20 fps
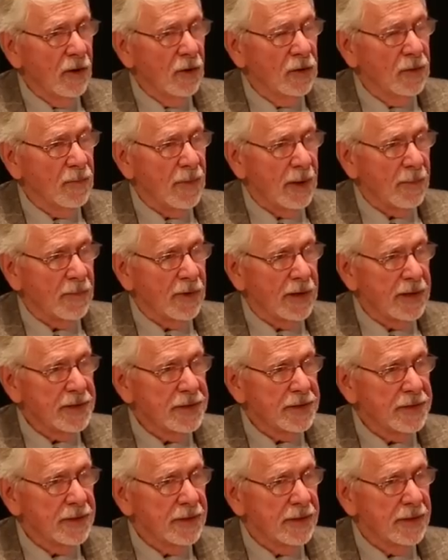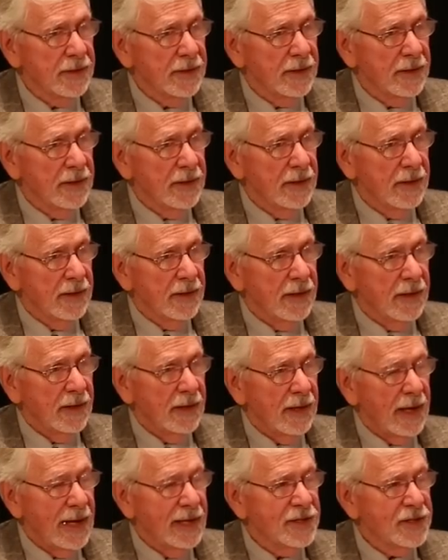old memories.
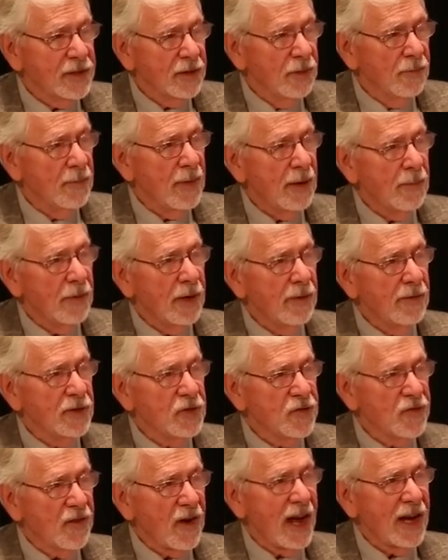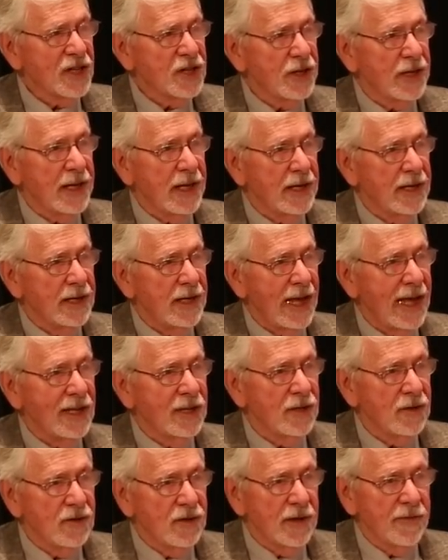And so memory was fractionated
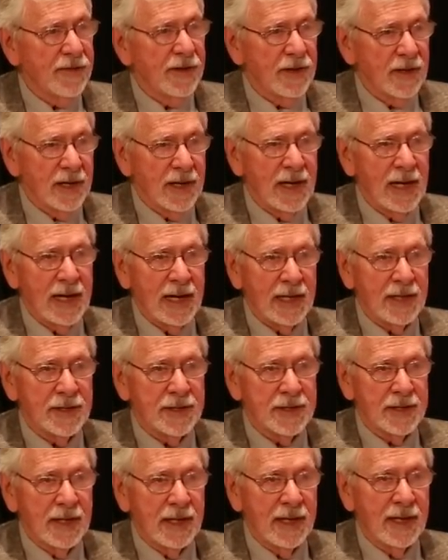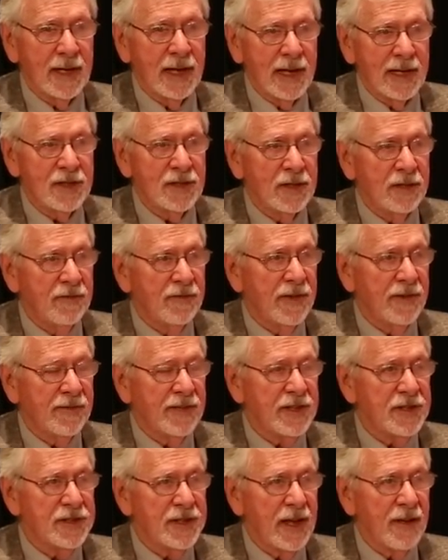into different kinds. And in
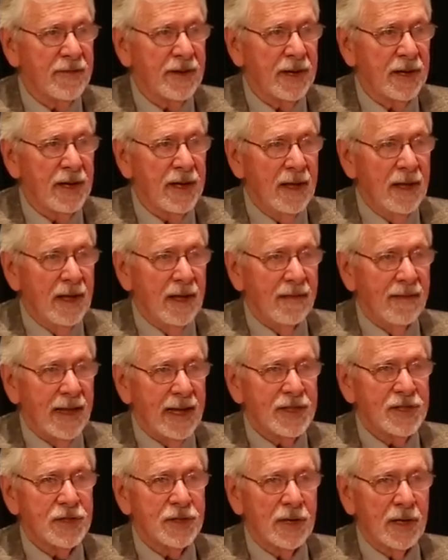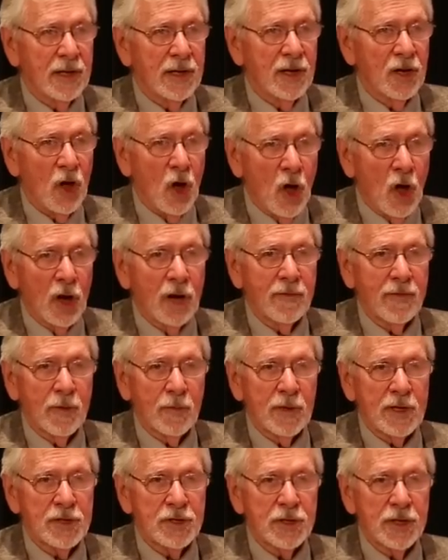1957, that started all of
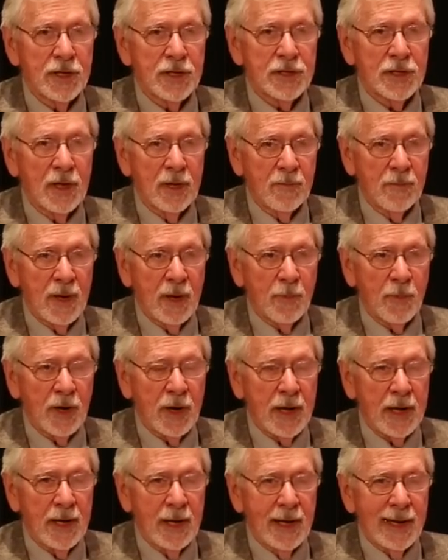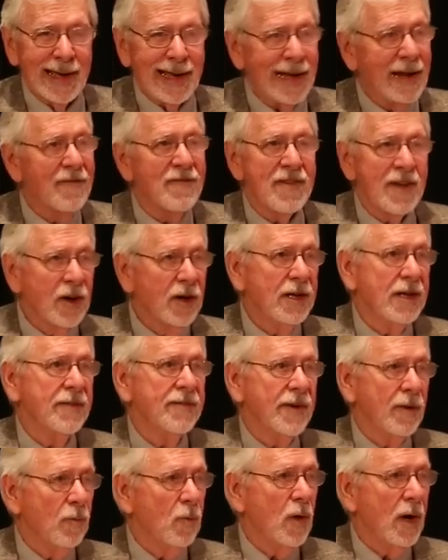the research on memory in a very
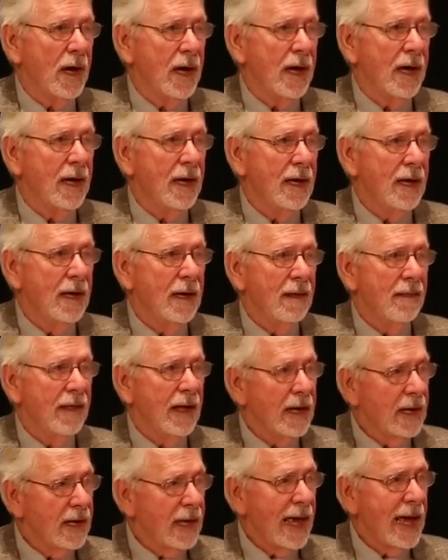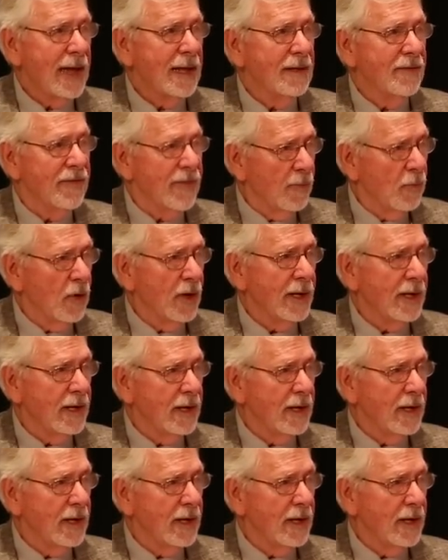different way than it had from what